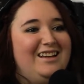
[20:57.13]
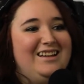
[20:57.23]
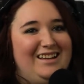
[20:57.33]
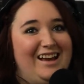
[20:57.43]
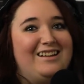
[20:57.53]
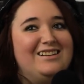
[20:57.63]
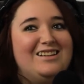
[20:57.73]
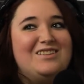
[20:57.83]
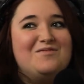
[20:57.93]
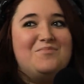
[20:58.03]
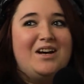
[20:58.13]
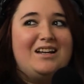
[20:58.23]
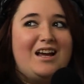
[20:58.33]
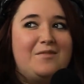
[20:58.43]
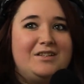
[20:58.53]
yeah. But
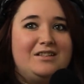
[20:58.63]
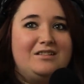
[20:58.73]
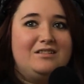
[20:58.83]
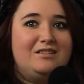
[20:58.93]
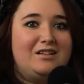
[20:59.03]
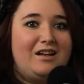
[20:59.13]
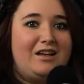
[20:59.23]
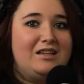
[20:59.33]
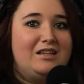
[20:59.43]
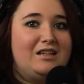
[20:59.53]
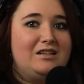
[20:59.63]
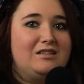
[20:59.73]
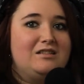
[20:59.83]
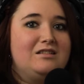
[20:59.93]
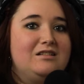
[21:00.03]
I mean, I think that
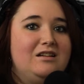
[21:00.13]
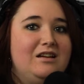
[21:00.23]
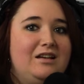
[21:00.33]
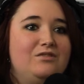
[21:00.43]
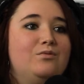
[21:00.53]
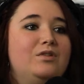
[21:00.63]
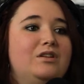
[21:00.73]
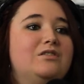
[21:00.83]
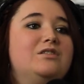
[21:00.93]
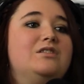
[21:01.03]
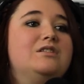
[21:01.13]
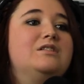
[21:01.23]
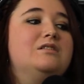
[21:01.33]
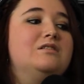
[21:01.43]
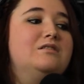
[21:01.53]
it's really good to
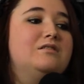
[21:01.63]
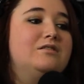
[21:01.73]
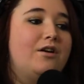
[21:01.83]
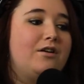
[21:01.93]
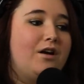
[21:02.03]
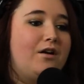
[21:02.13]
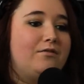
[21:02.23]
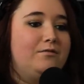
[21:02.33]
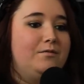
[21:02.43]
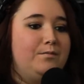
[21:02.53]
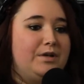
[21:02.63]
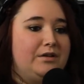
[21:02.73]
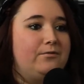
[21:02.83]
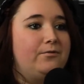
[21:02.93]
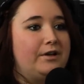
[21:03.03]
just start off
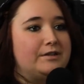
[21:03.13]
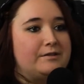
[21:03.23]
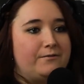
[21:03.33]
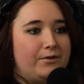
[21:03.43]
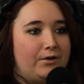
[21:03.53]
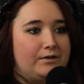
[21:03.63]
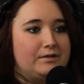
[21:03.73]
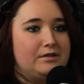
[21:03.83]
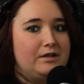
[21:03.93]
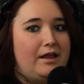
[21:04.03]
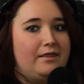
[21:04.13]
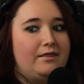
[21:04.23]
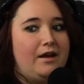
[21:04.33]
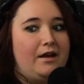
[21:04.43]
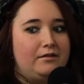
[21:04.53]
being friends first and
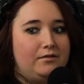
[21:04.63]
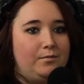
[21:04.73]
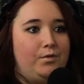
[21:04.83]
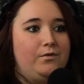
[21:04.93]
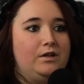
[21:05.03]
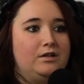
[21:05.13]
then moving